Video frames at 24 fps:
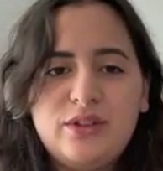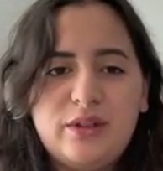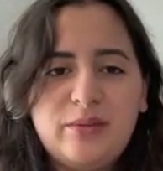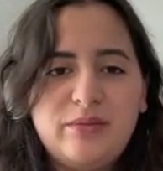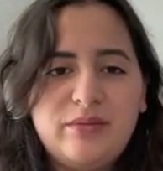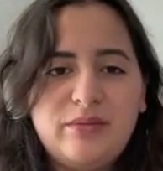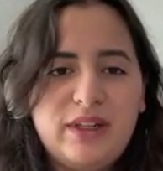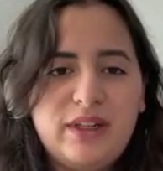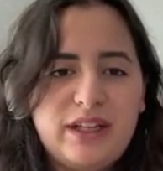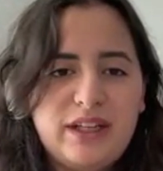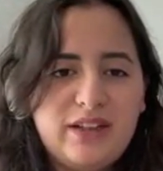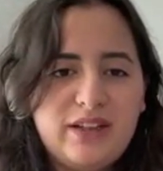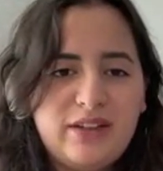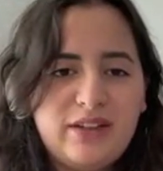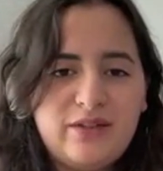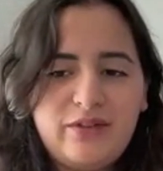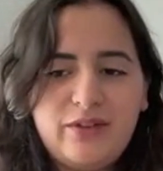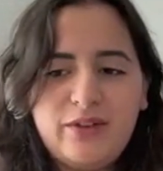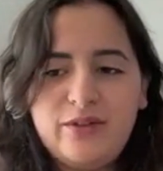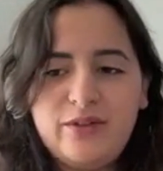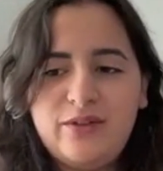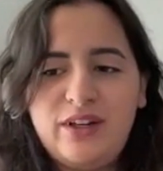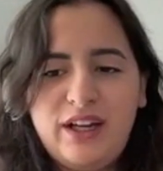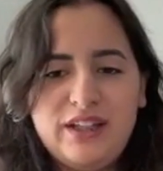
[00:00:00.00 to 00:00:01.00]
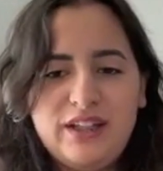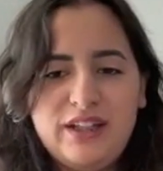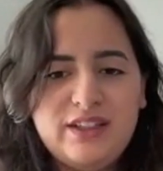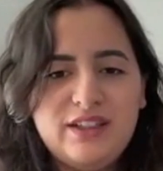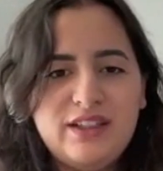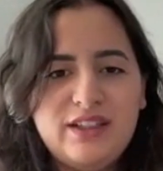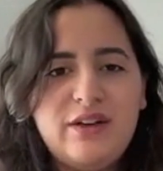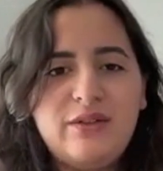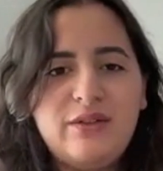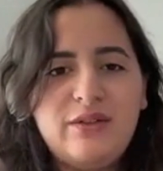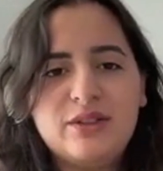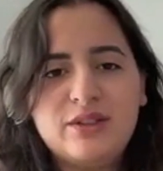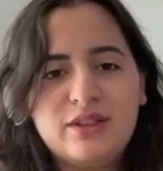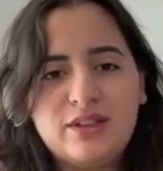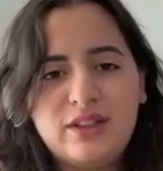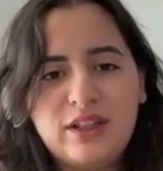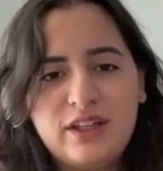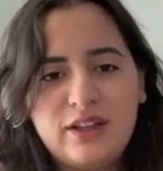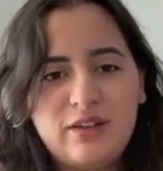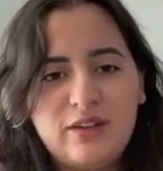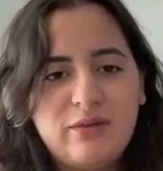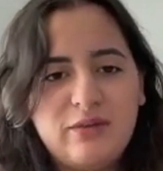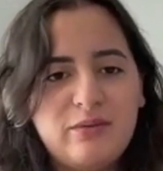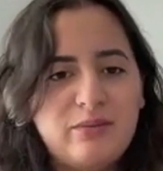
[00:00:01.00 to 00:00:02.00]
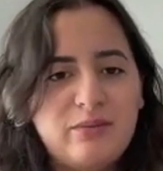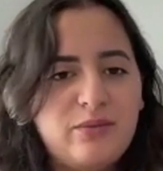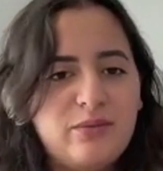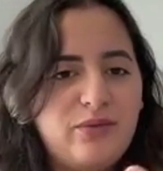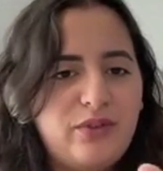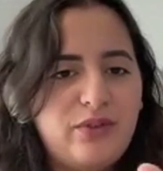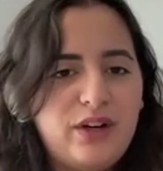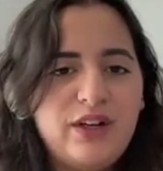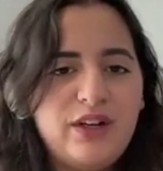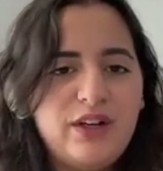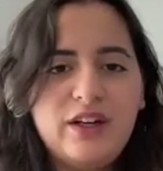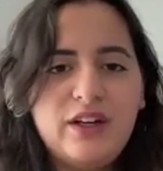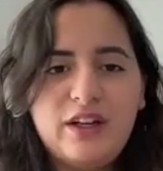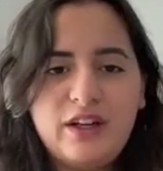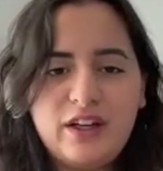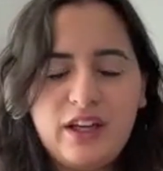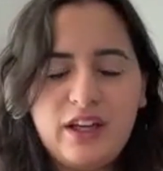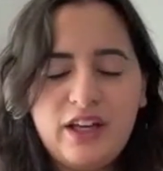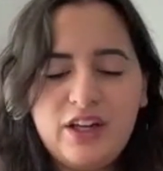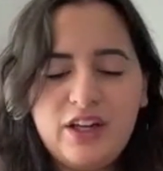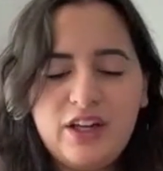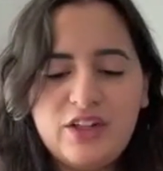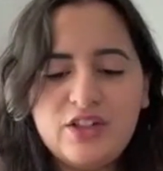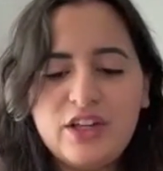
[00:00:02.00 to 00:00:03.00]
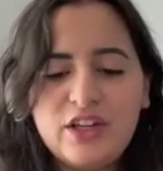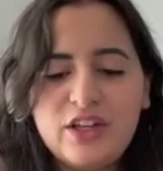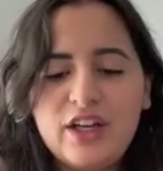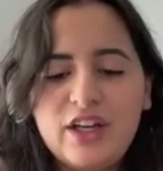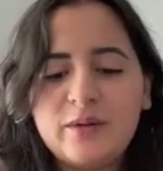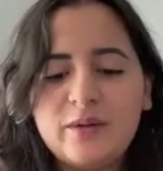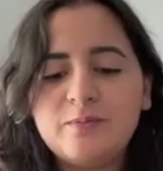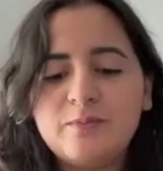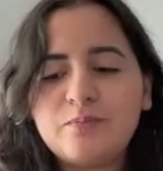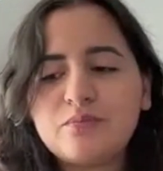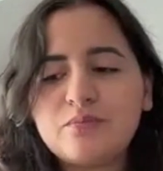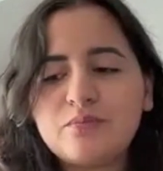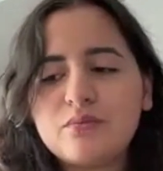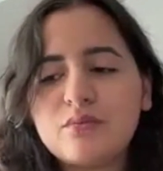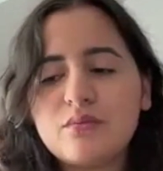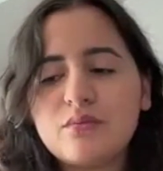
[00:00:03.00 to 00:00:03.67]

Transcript: some like few tests that was like fun and engaging.